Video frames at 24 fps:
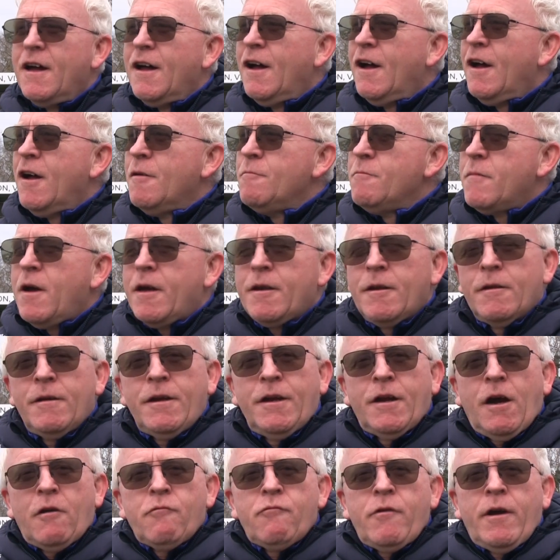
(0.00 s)
And
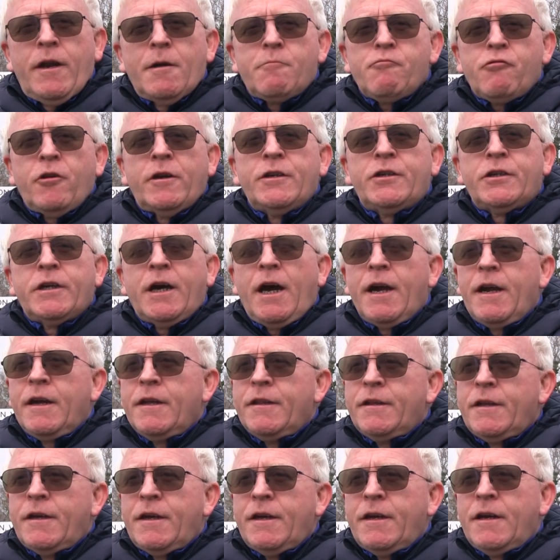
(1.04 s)
you know, I really
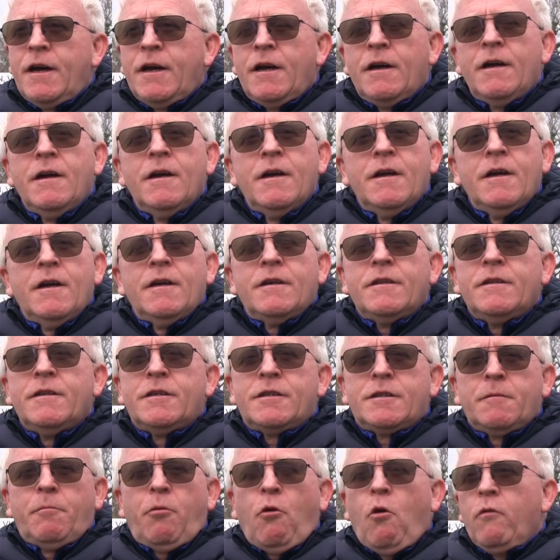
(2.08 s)
appreciate the
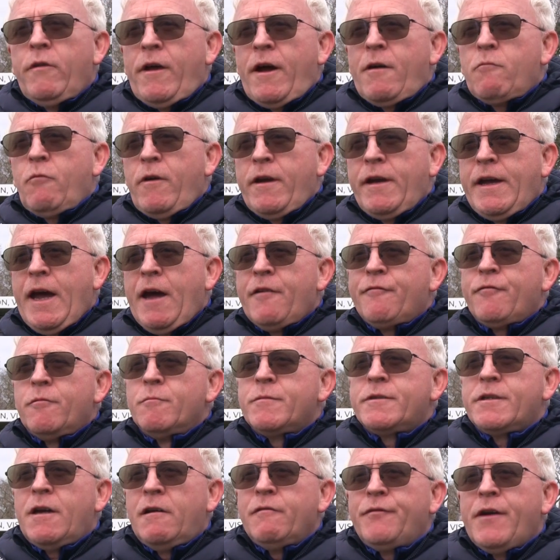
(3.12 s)
support that we get
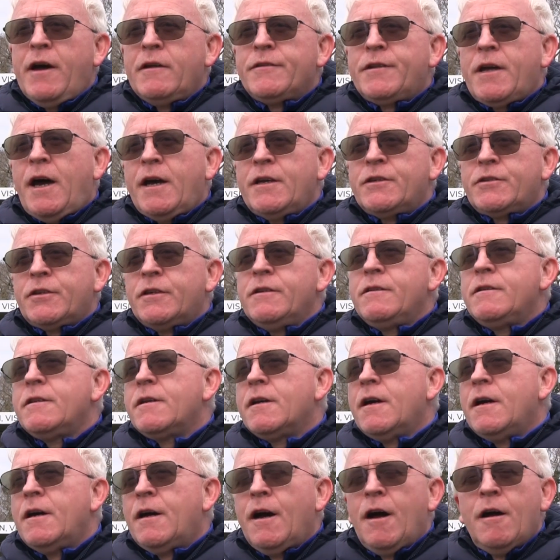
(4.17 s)
from Sutton Foundation
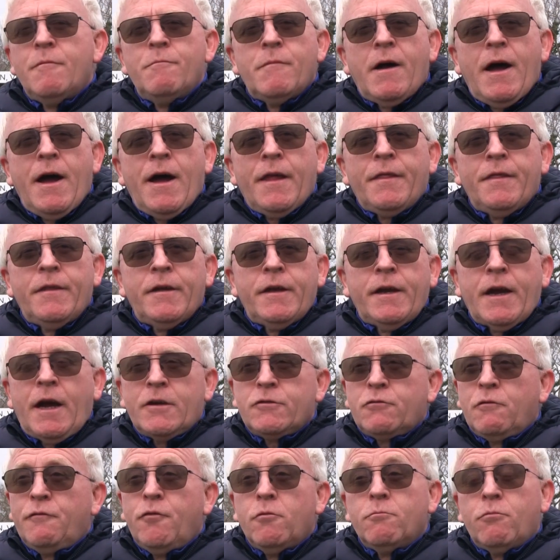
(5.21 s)
and the
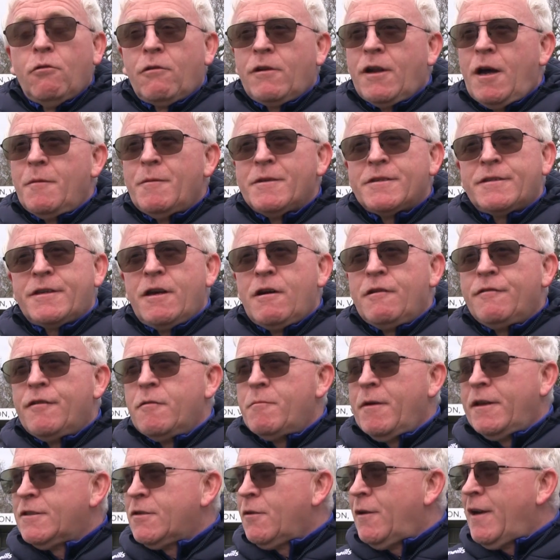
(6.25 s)
actual football club itself.
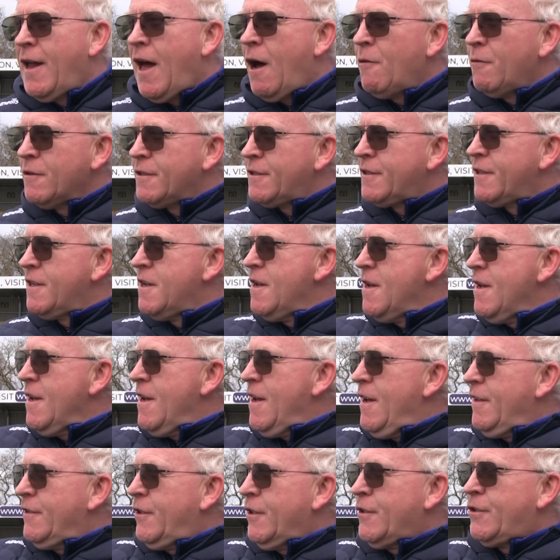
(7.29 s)
I mean, to allow us
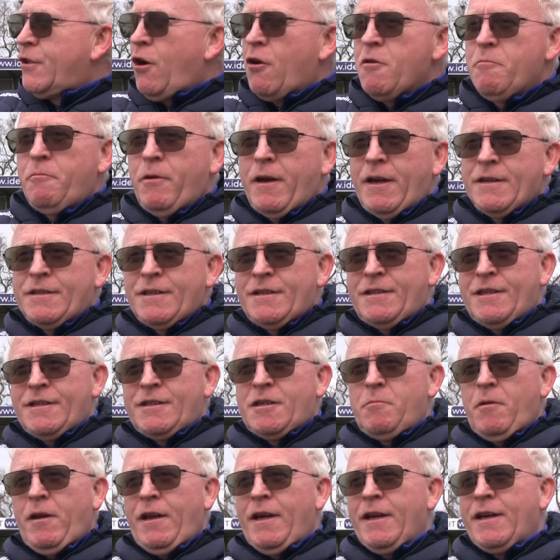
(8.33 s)
to showpiece a
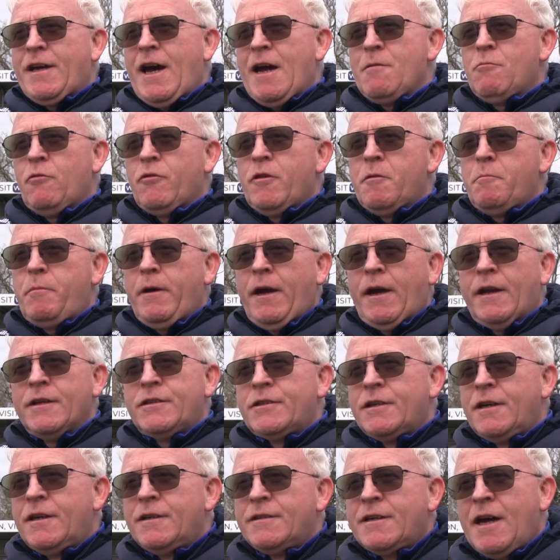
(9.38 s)
disability game on the
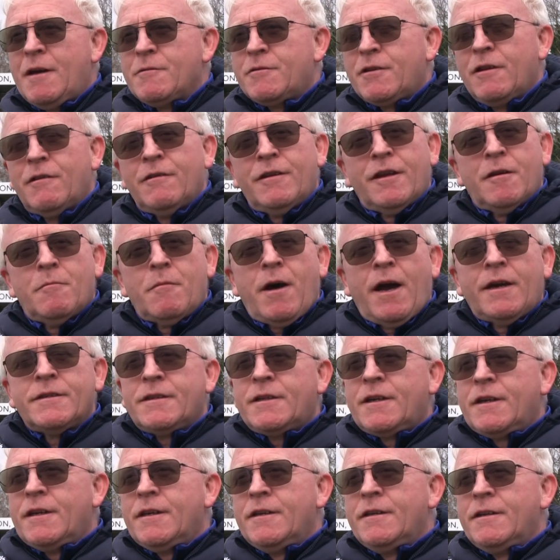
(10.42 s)
pitch is absolutely
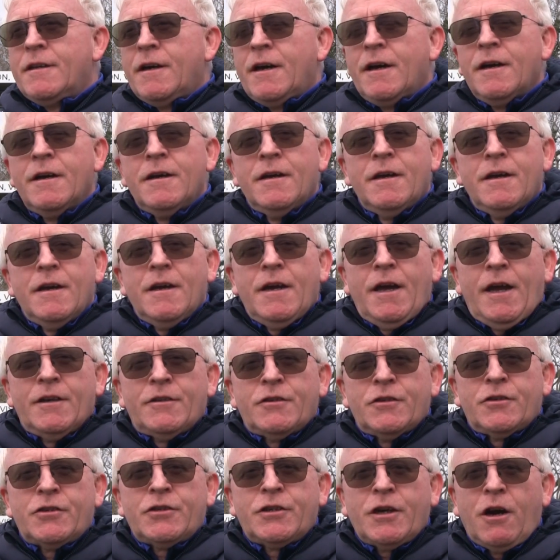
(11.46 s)
amazing, and
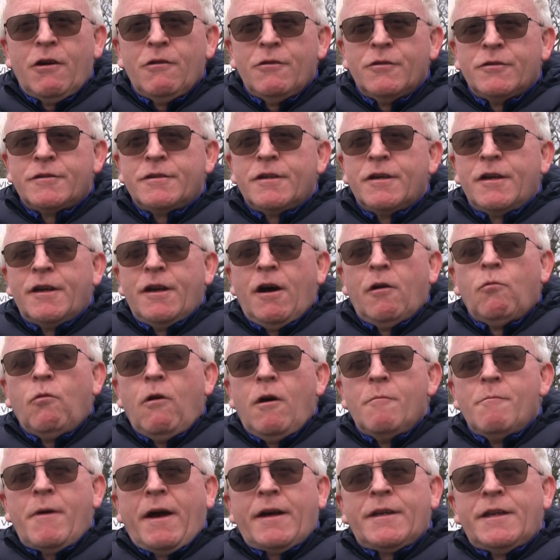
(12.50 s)
it just shows, you know,
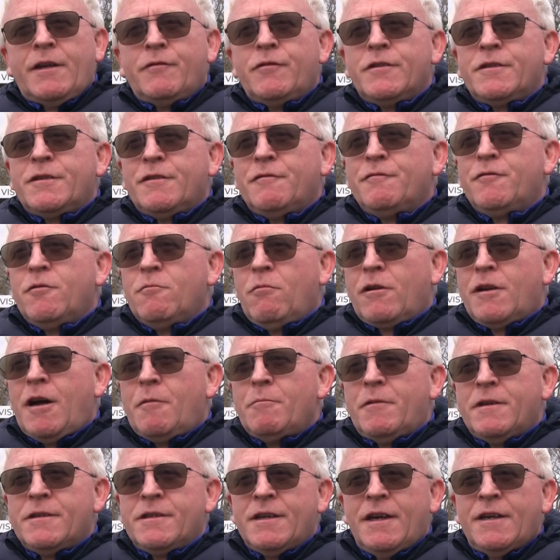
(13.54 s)
what a magnificent football
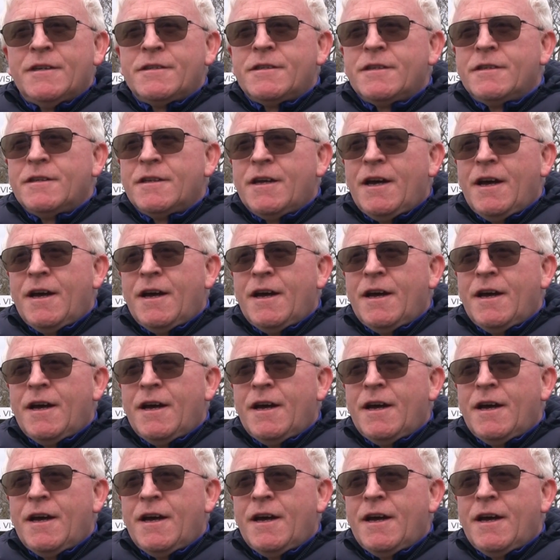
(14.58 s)
club this is.